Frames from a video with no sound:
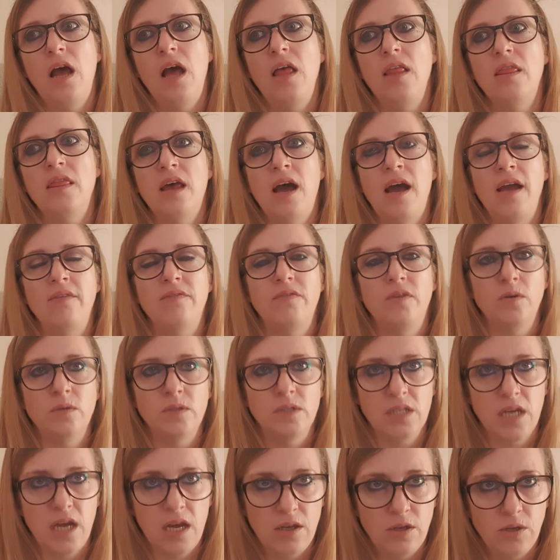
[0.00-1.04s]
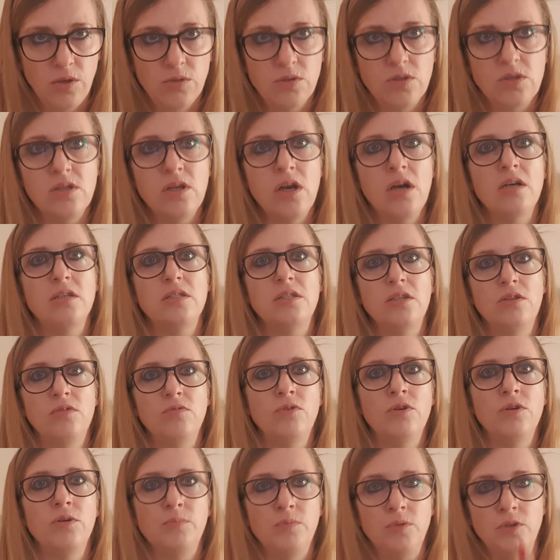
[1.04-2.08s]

They find out who started the rumour.